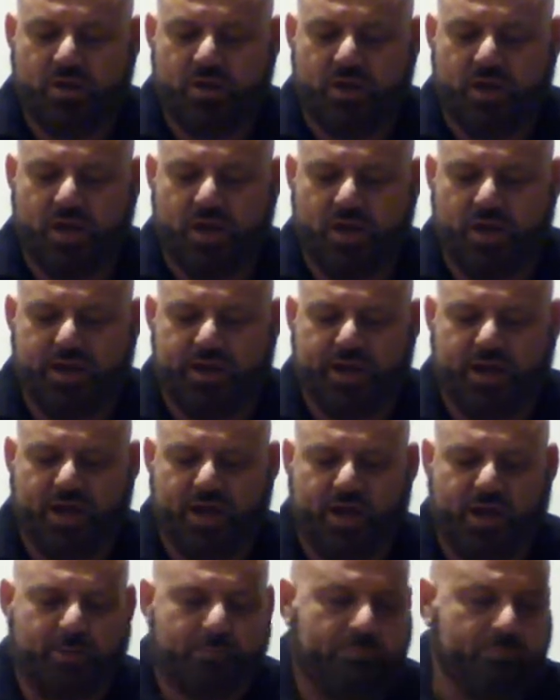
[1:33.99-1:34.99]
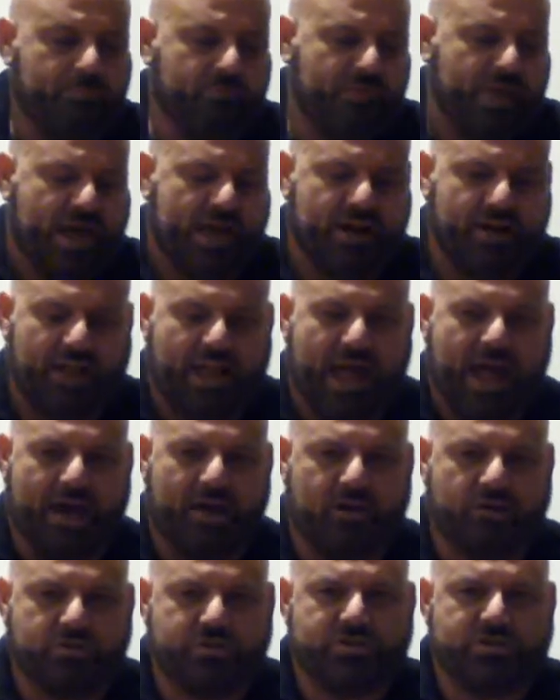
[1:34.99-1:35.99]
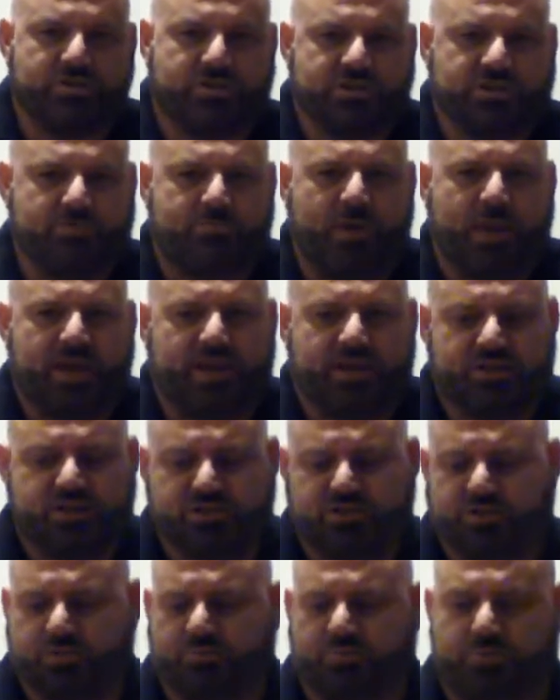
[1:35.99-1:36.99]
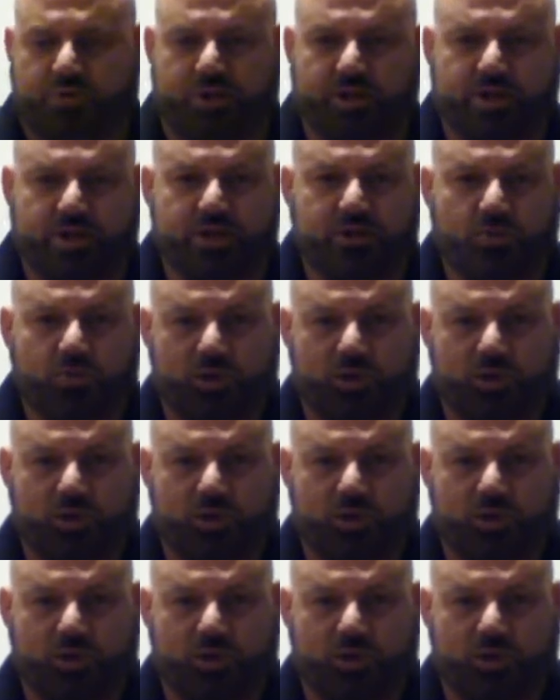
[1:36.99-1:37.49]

and that allows space to put in,